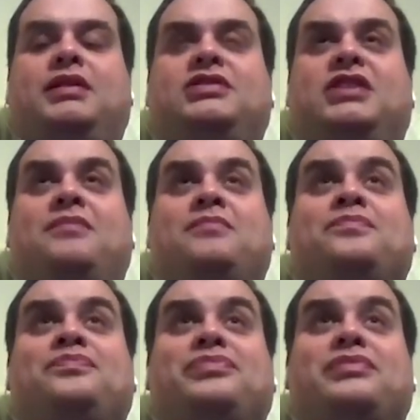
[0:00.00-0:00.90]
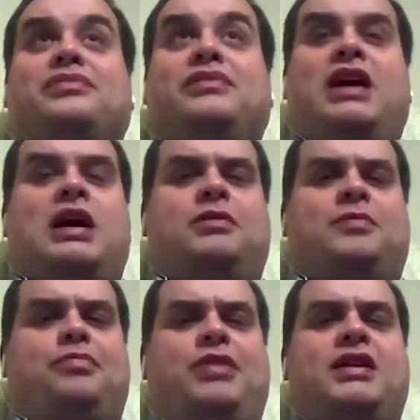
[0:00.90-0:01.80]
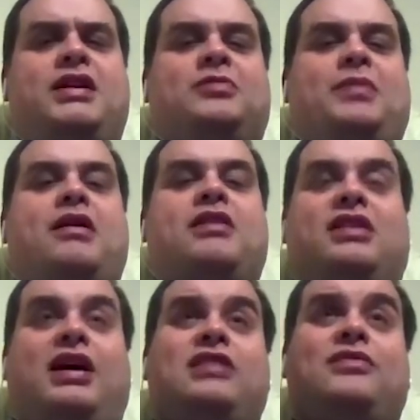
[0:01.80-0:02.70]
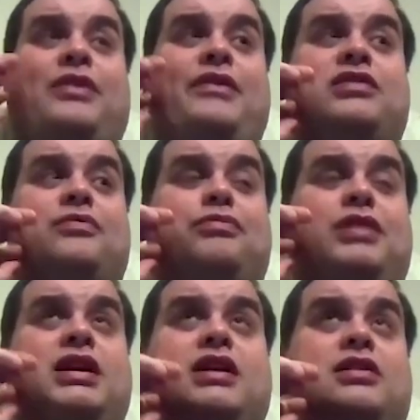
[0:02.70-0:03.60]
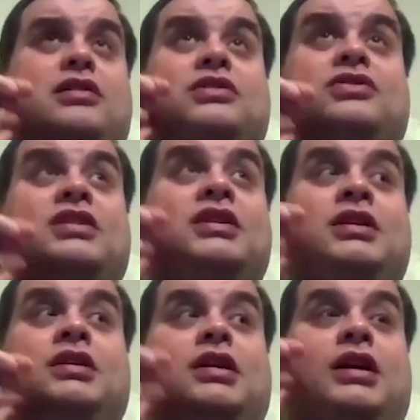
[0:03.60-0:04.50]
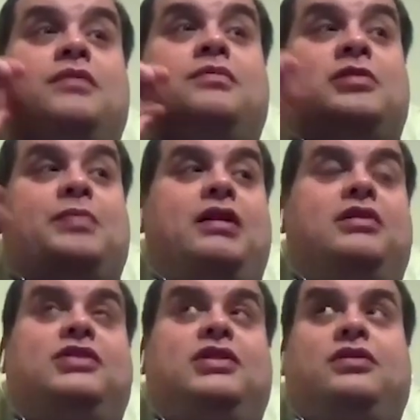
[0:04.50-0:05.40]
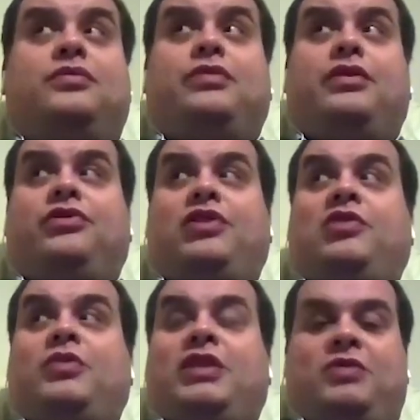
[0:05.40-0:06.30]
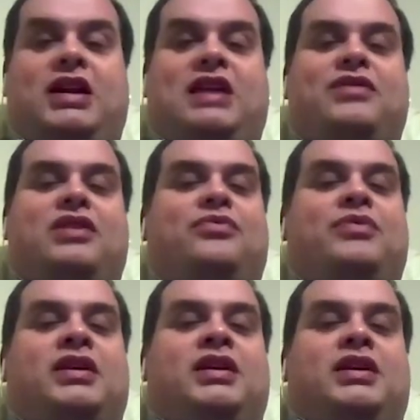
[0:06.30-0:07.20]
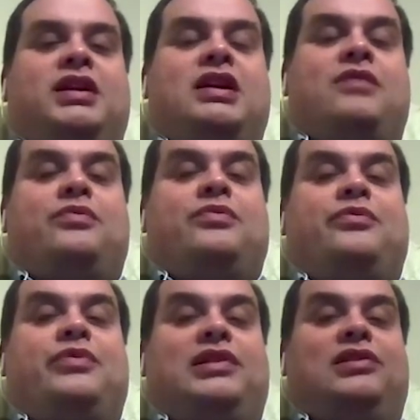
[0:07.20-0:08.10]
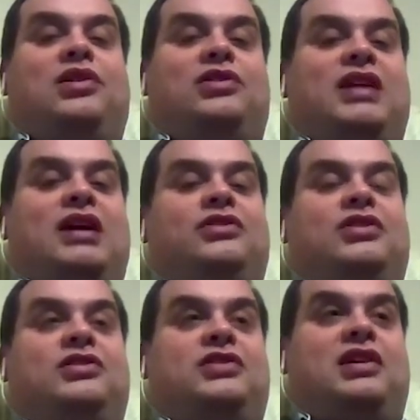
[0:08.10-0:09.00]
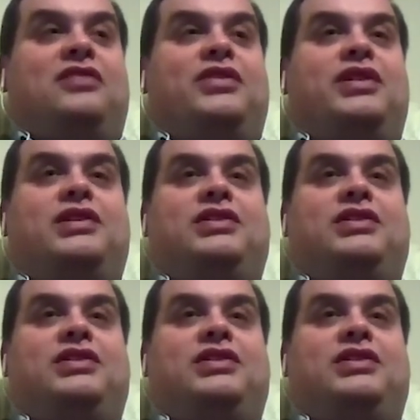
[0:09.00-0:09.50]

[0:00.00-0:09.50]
but yeah, it was a brilliant experience. I've had some really good experiences of 2020, even if the lockdowns and stuff, and